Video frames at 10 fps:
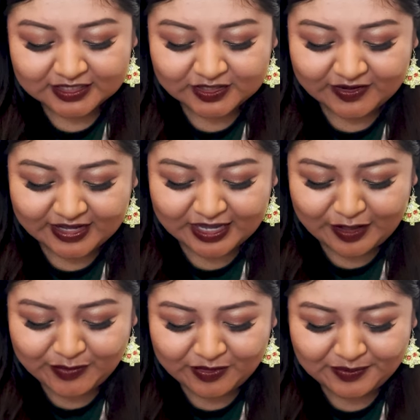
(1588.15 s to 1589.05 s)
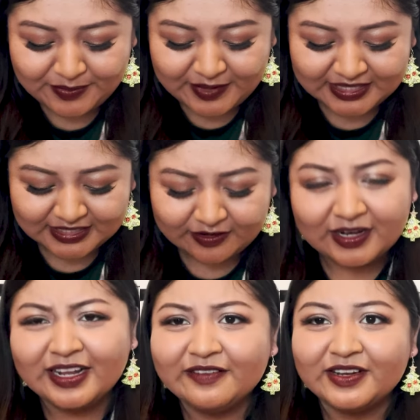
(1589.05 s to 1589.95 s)
so a couple months, or
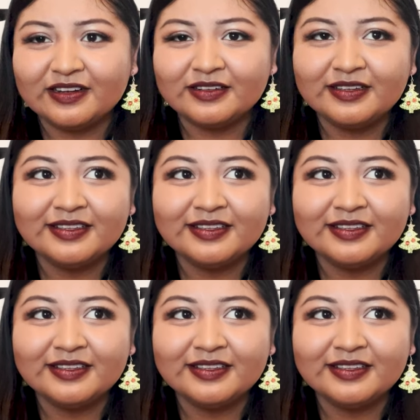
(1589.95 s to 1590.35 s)
not even,